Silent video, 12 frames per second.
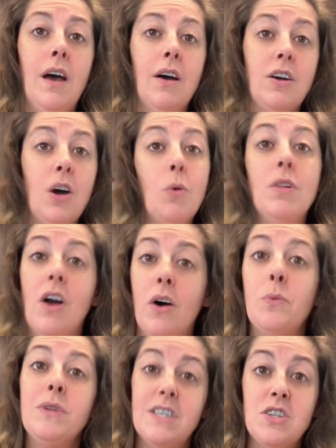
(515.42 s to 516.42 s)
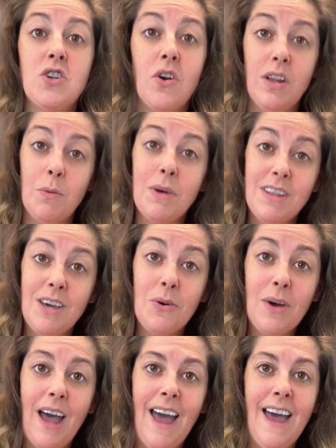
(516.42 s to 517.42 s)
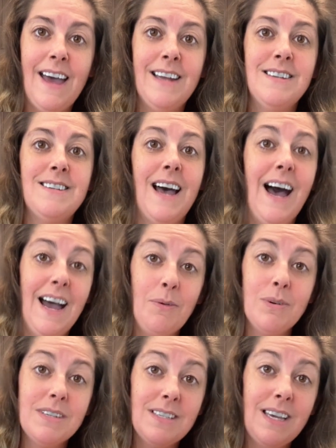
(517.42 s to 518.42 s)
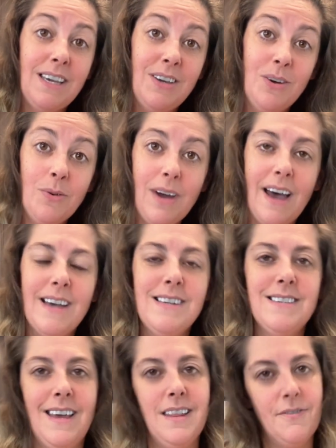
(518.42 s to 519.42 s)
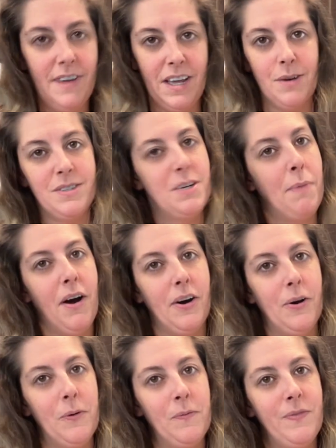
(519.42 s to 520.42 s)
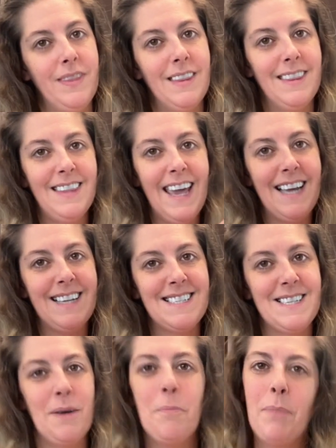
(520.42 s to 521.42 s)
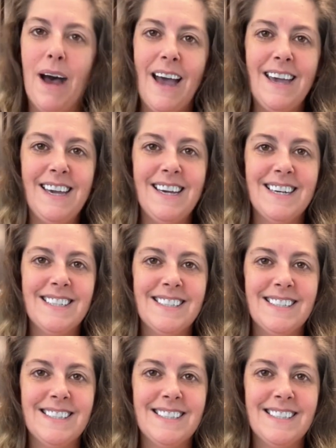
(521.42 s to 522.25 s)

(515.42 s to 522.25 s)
go along with this journey with you. And I will see you guys in the video tomorrow. Thanks, bye.